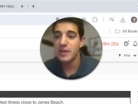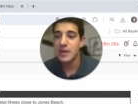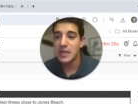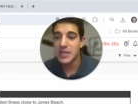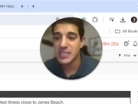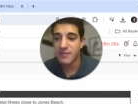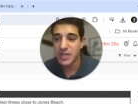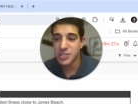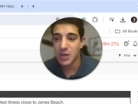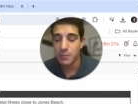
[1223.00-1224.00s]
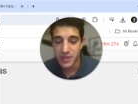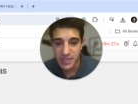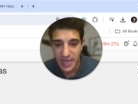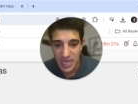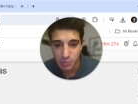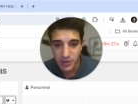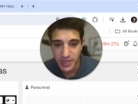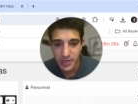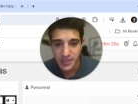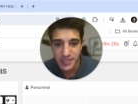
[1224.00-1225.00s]
Let's finish up with the dashboard
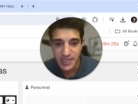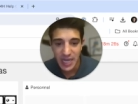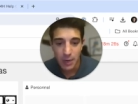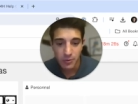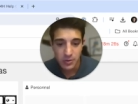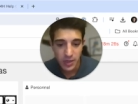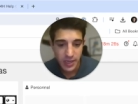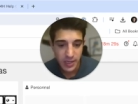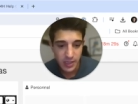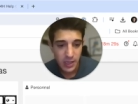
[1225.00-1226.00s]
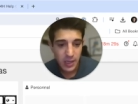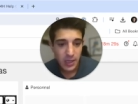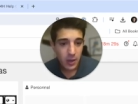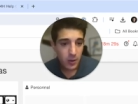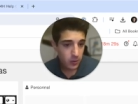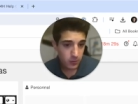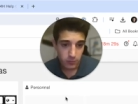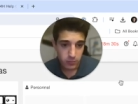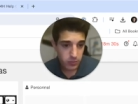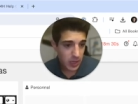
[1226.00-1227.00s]
here to see how we're looking.
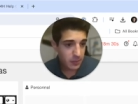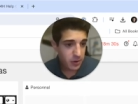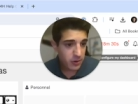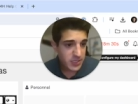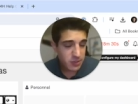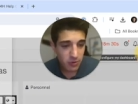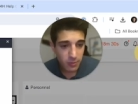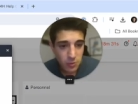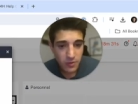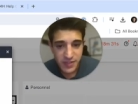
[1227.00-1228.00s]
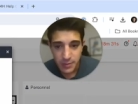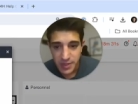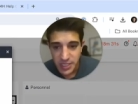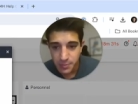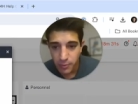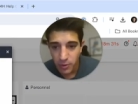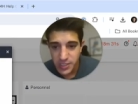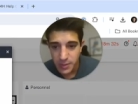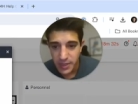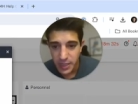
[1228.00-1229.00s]
I'm going to remove some of these boards.
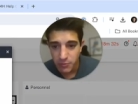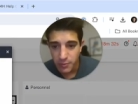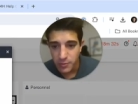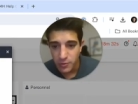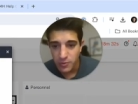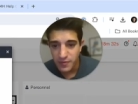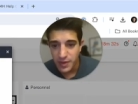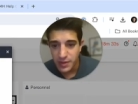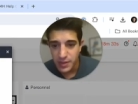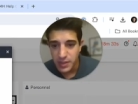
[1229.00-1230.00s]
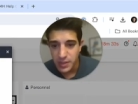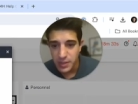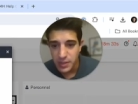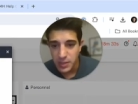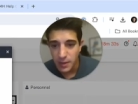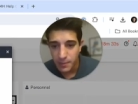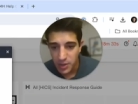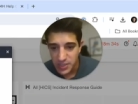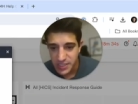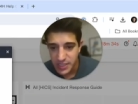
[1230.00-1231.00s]
I'm going to remove the
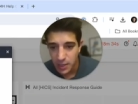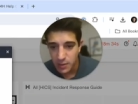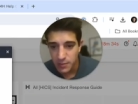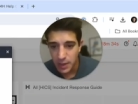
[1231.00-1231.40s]
personnel.